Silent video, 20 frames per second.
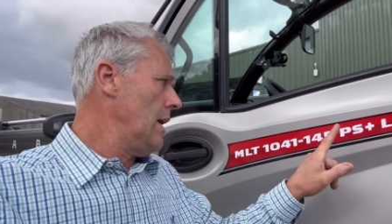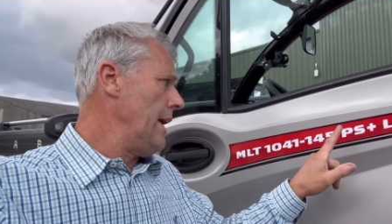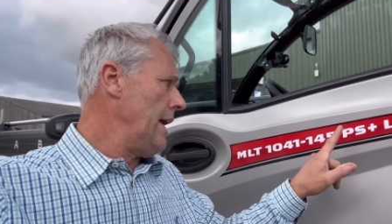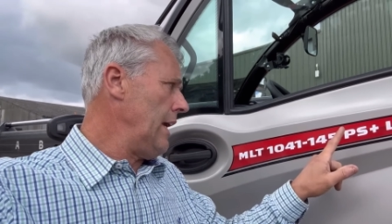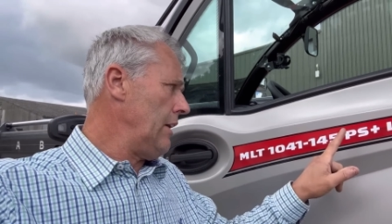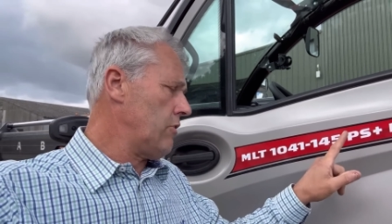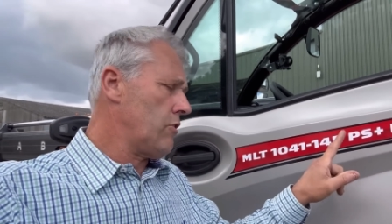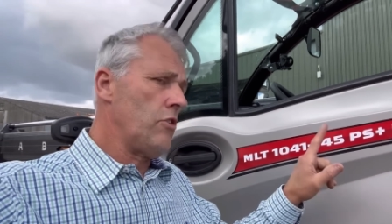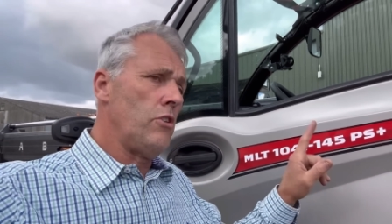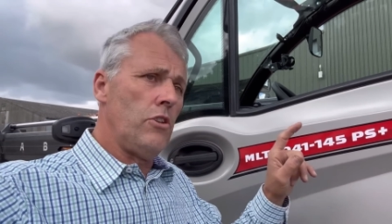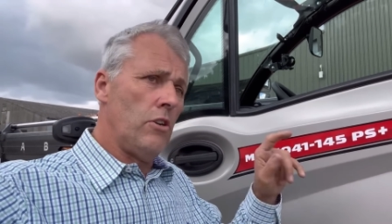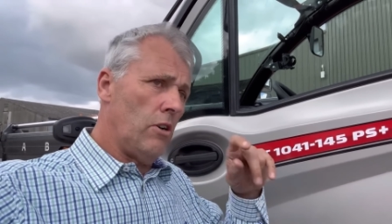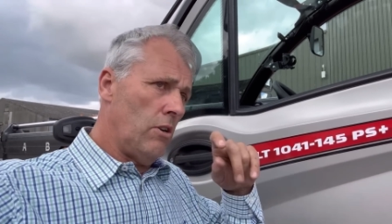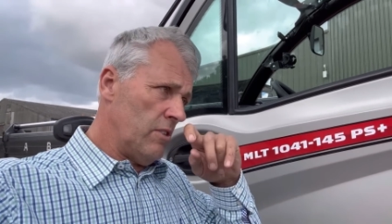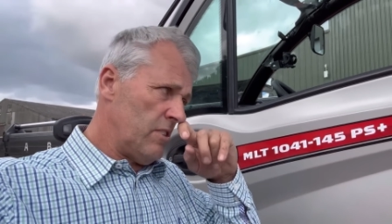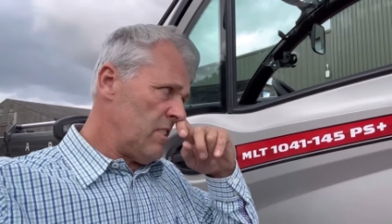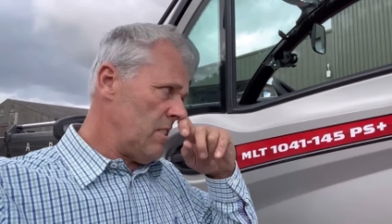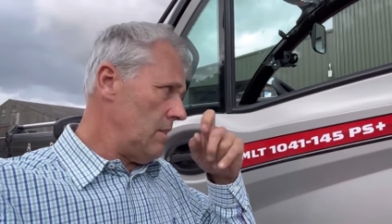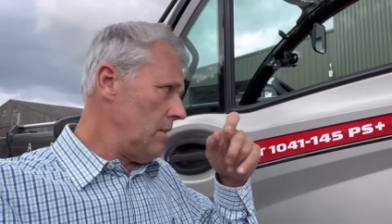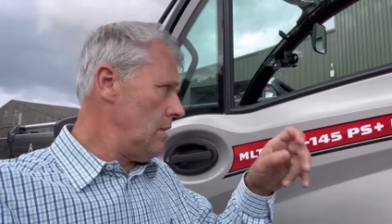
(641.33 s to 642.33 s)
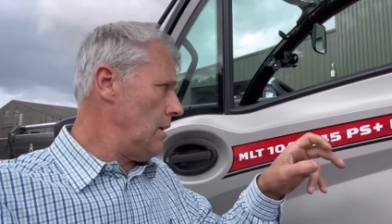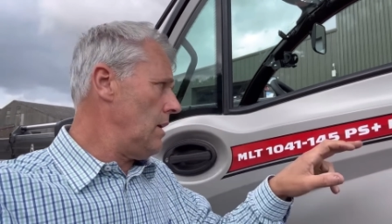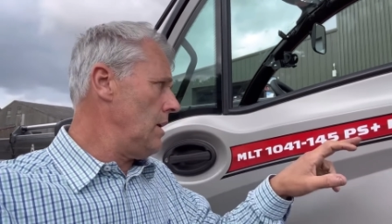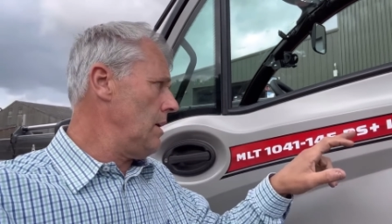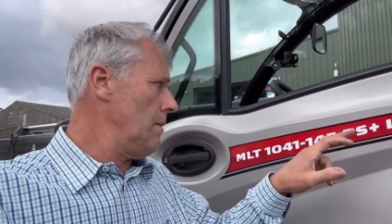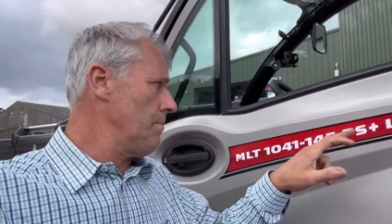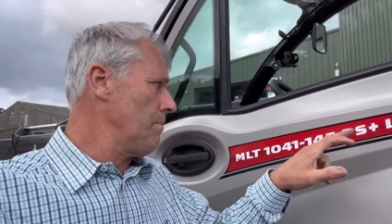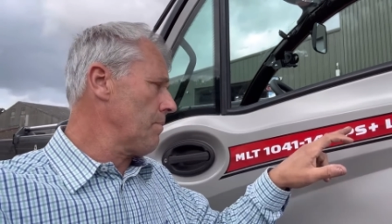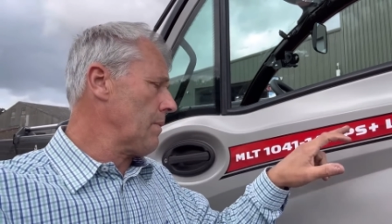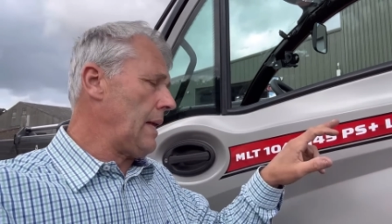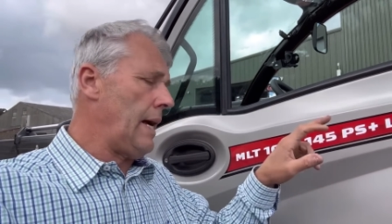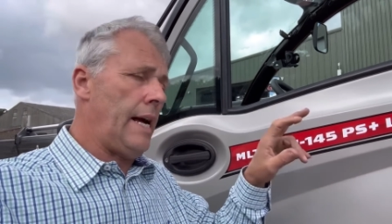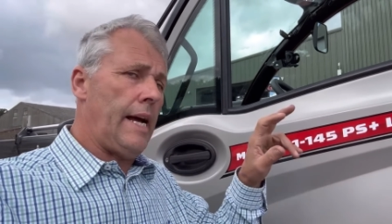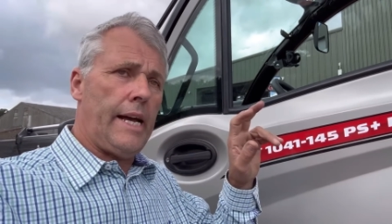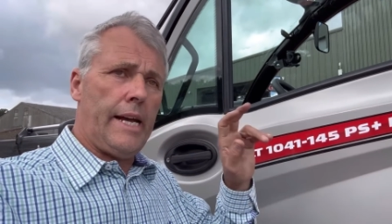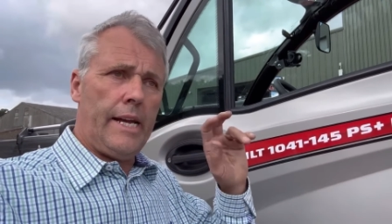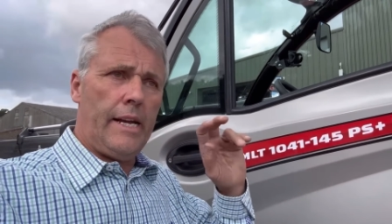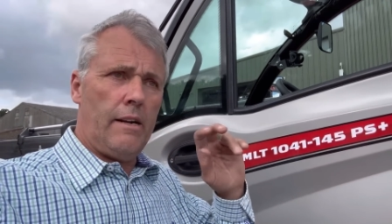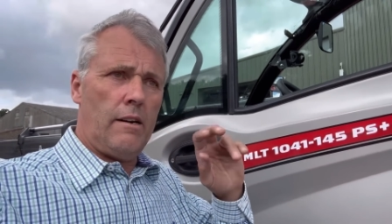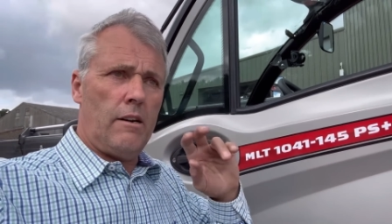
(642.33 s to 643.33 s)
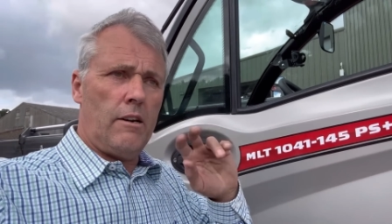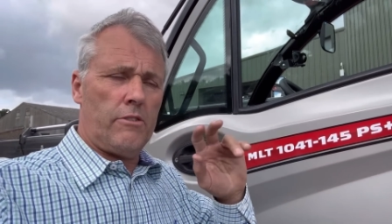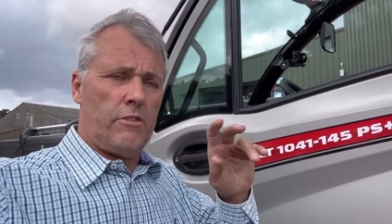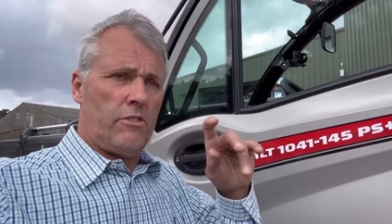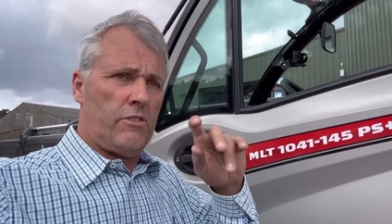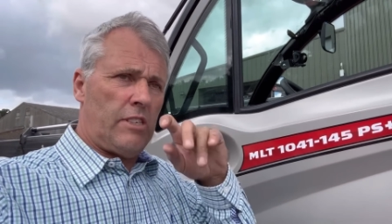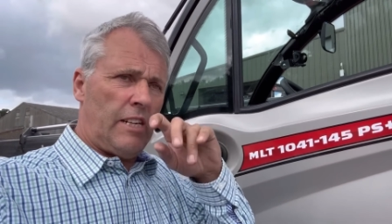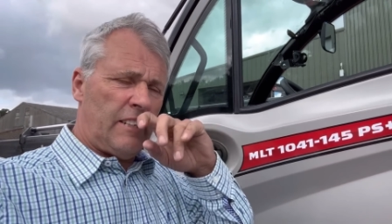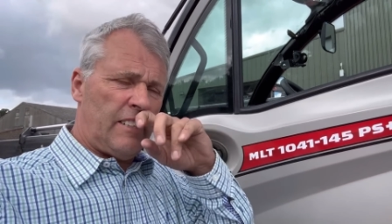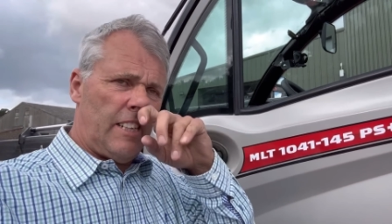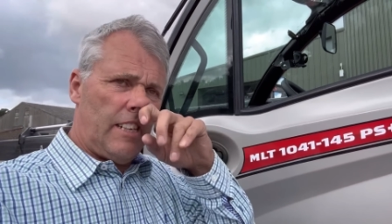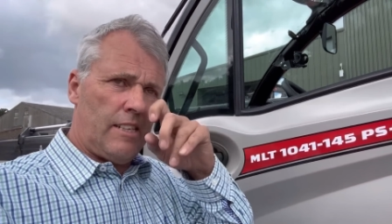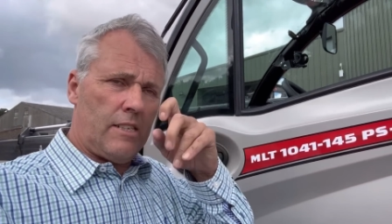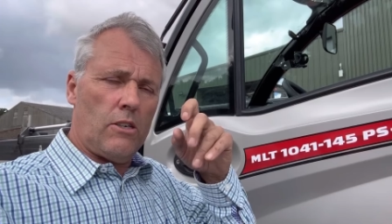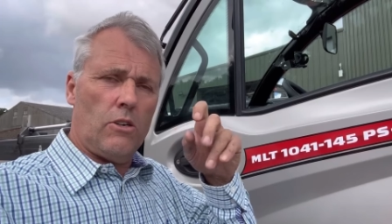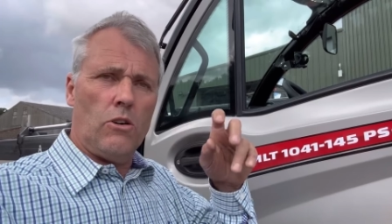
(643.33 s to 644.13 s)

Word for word: it's not um, a hydrostatic